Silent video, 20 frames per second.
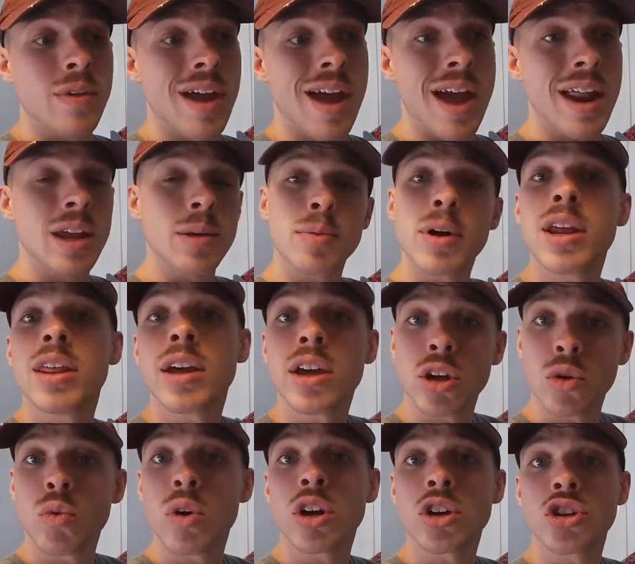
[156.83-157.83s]
anybody that
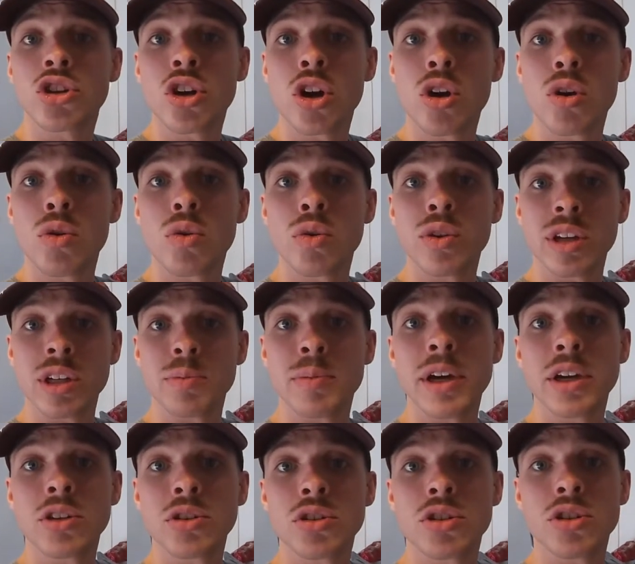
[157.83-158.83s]
you want to show these
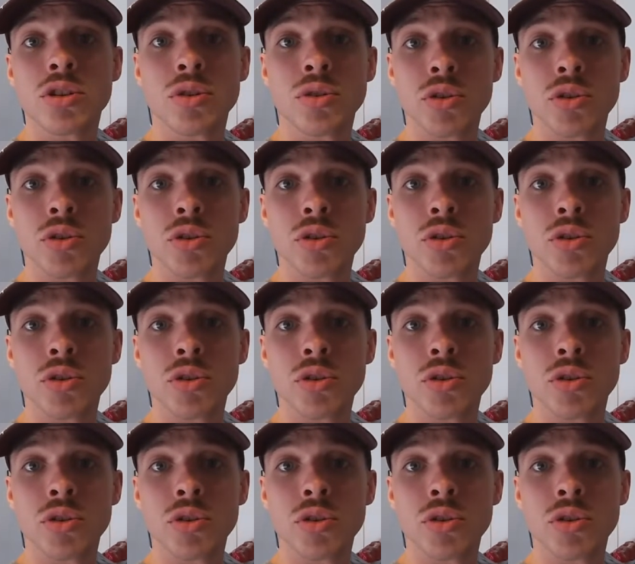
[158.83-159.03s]
pictures to,